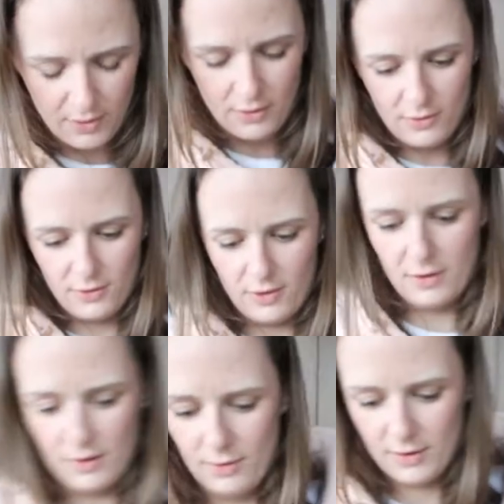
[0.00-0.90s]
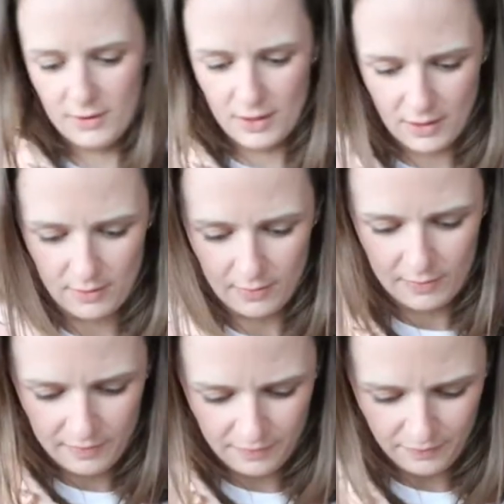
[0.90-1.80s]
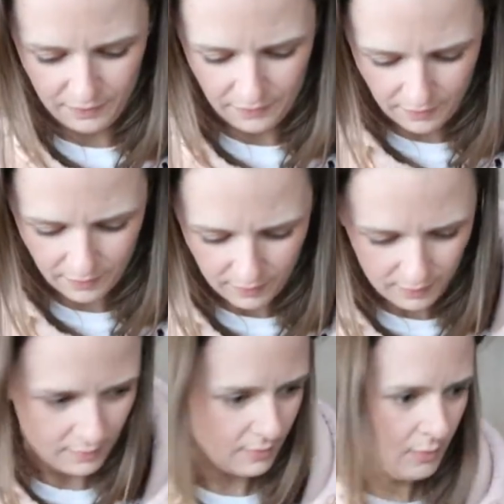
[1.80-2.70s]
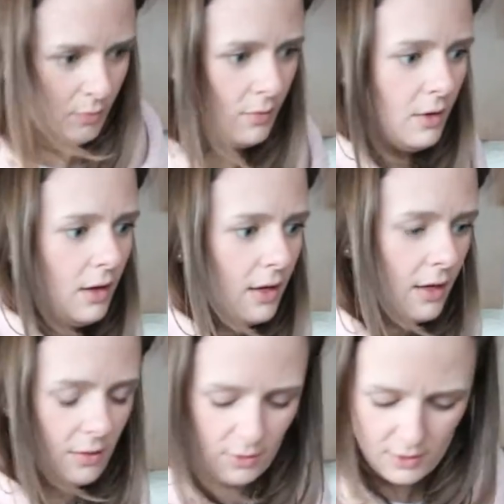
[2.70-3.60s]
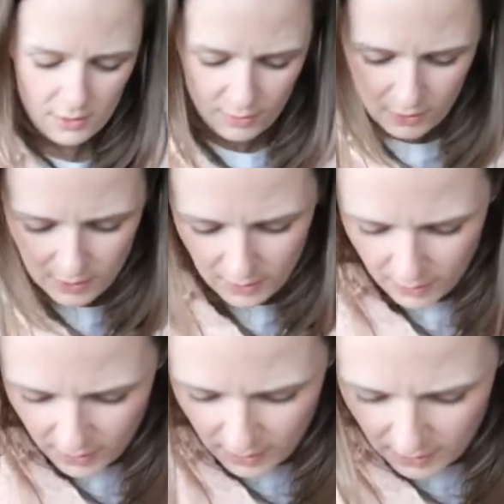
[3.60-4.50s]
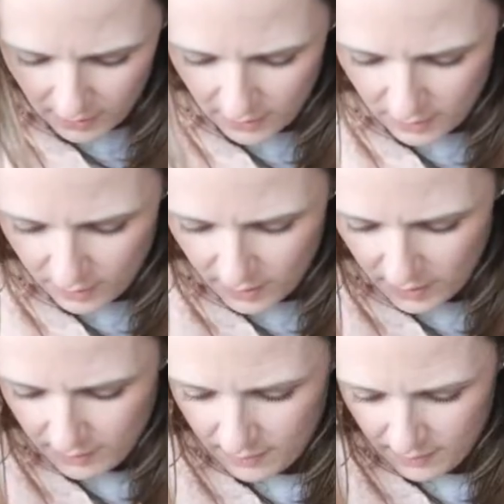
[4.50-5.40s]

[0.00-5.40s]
beautiful, I will say. I kind of want to smooth this part out a little more.